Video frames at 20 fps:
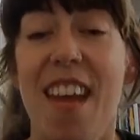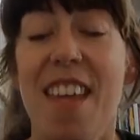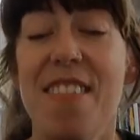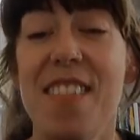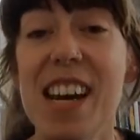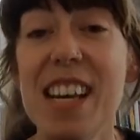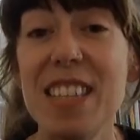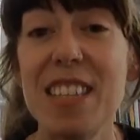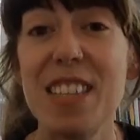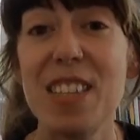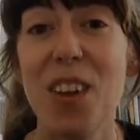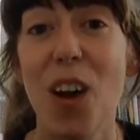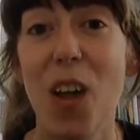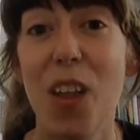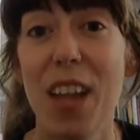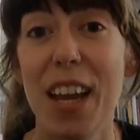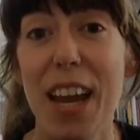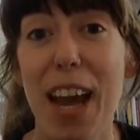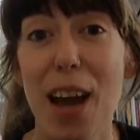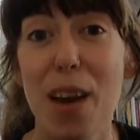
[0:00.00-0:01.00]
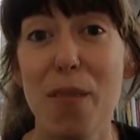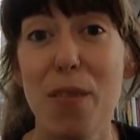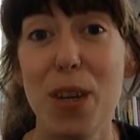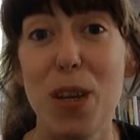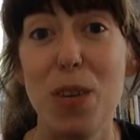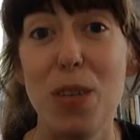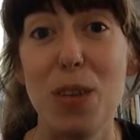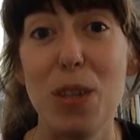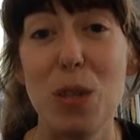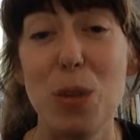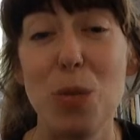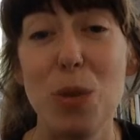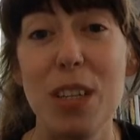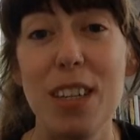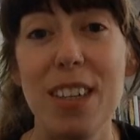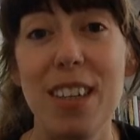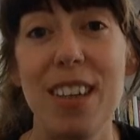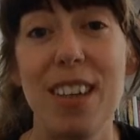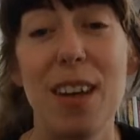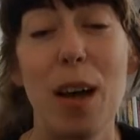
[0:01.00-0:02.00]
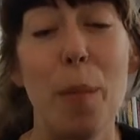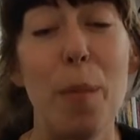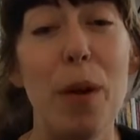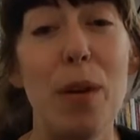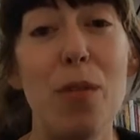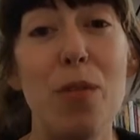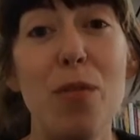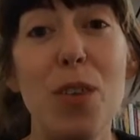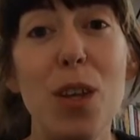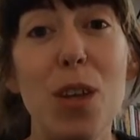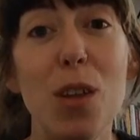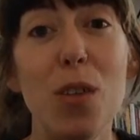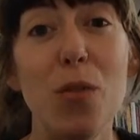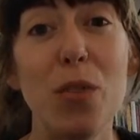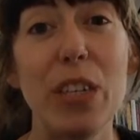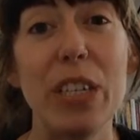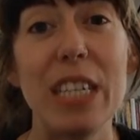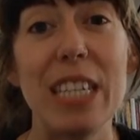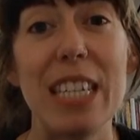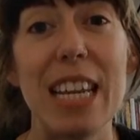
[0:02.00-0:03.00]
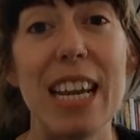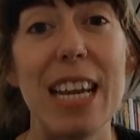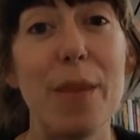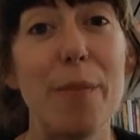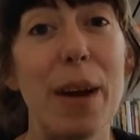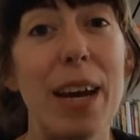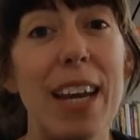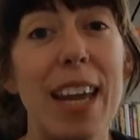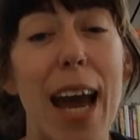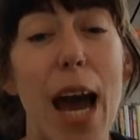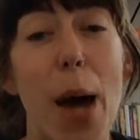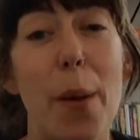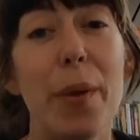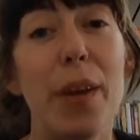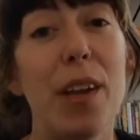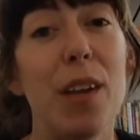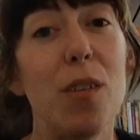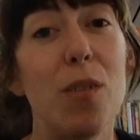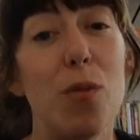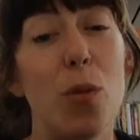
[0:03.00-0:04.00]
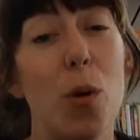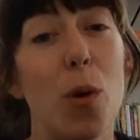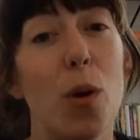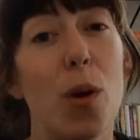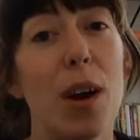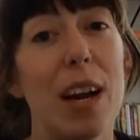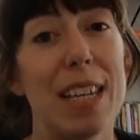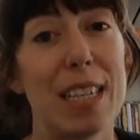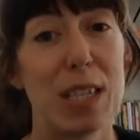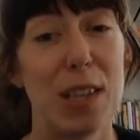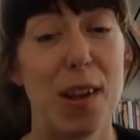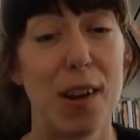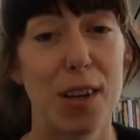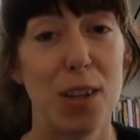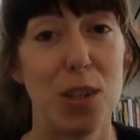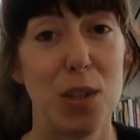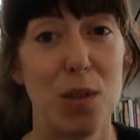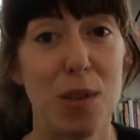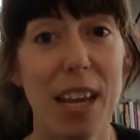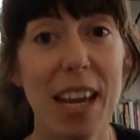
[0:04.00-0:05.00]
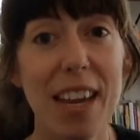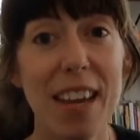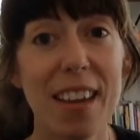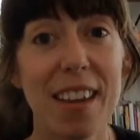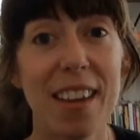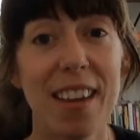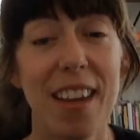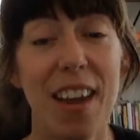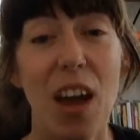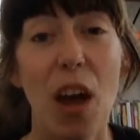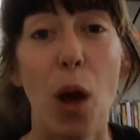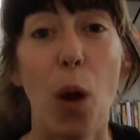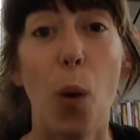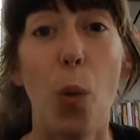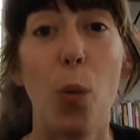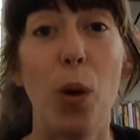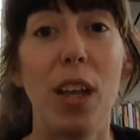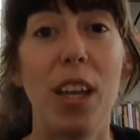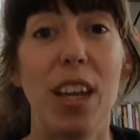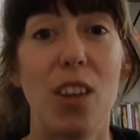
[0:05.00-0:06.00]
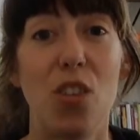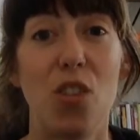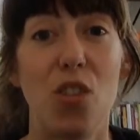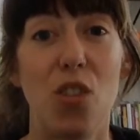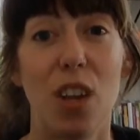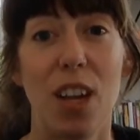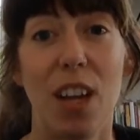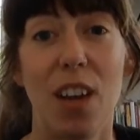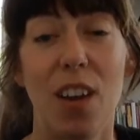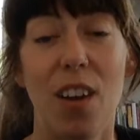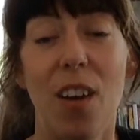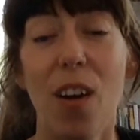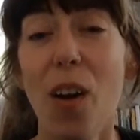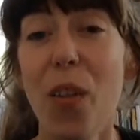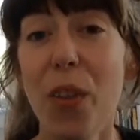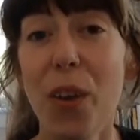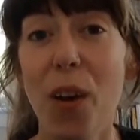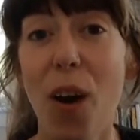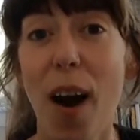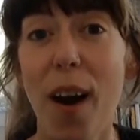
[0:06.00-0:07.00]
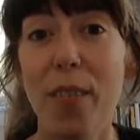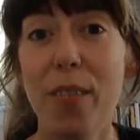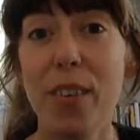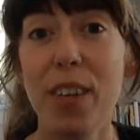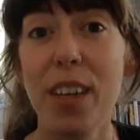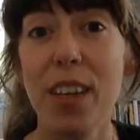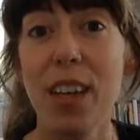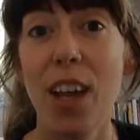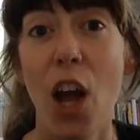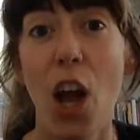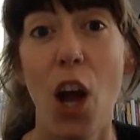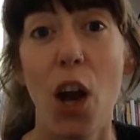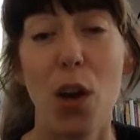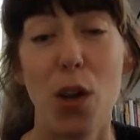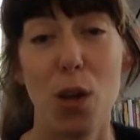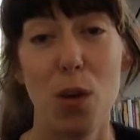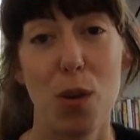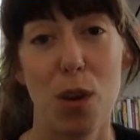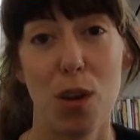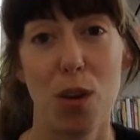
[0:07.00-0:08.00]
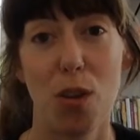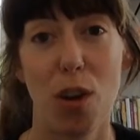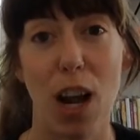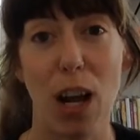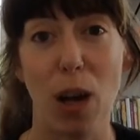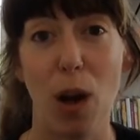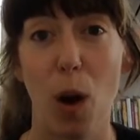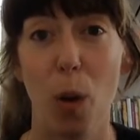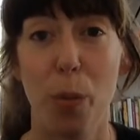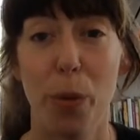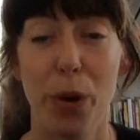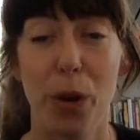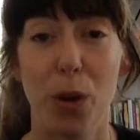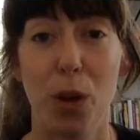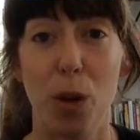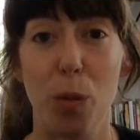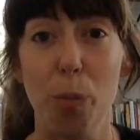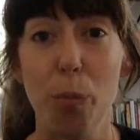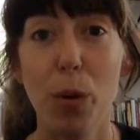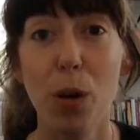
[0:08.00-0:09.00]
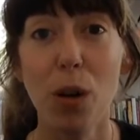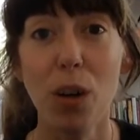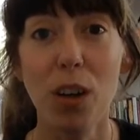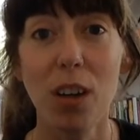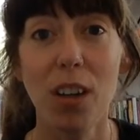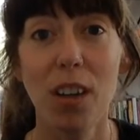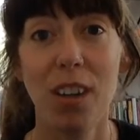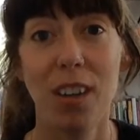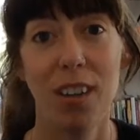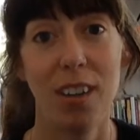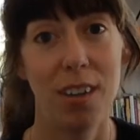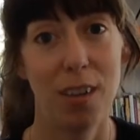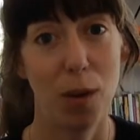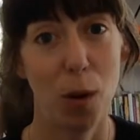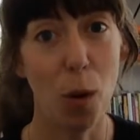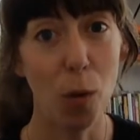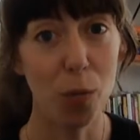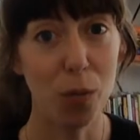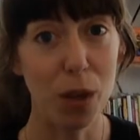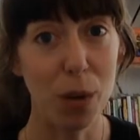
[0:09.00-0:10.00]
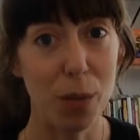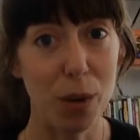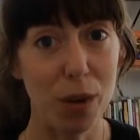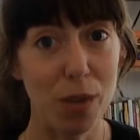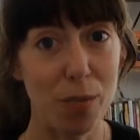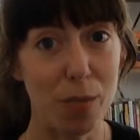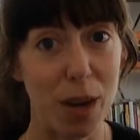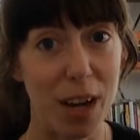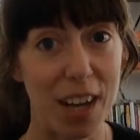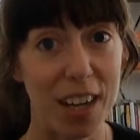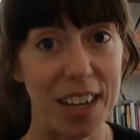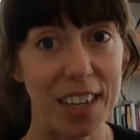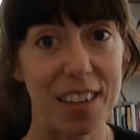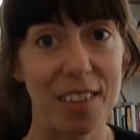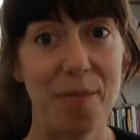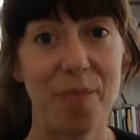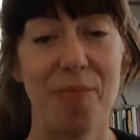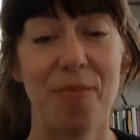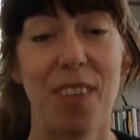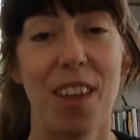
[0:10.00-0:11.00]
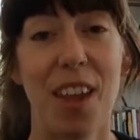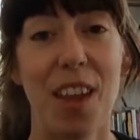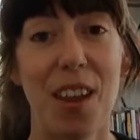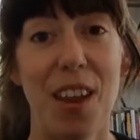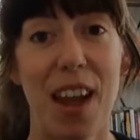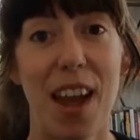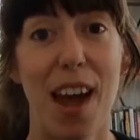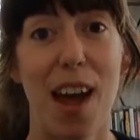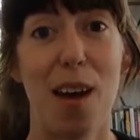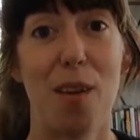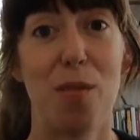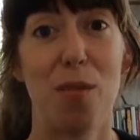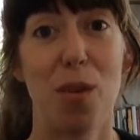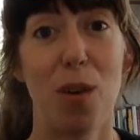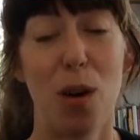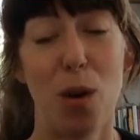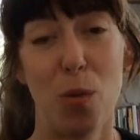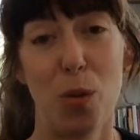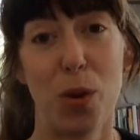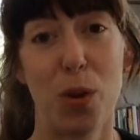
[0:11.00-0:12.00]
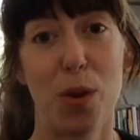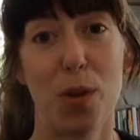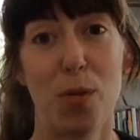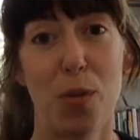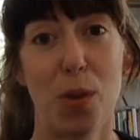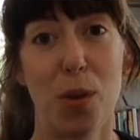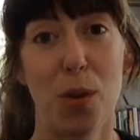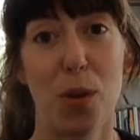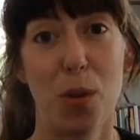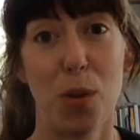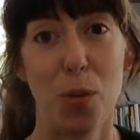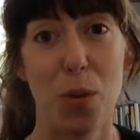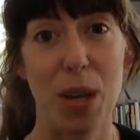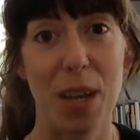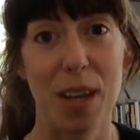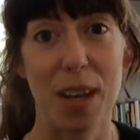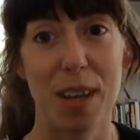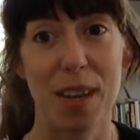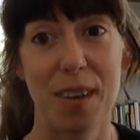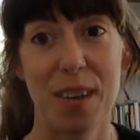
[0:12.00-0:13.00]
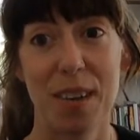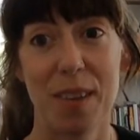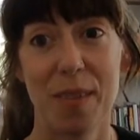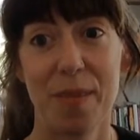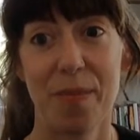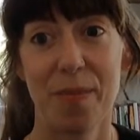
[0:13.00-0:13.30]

That's all I have for you this week, but feel free to stay in my cabin for as long as you like. We can drink all the coffee, you can crack open a good book, hopefully one of mine, and have a wonderful weekend.